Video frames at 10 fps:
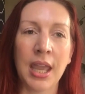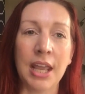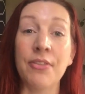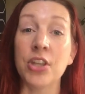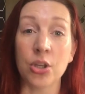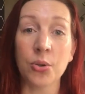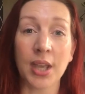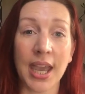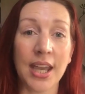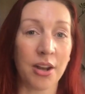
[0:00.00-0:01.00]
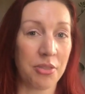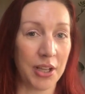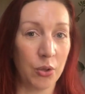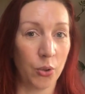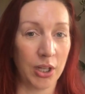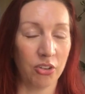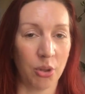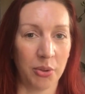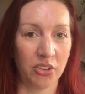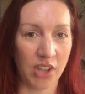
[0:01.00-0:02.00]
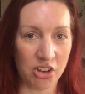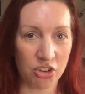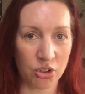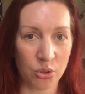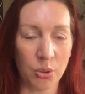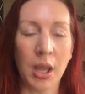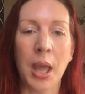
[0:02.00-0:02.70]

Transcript: In the UK, I don't think an awning's so essential,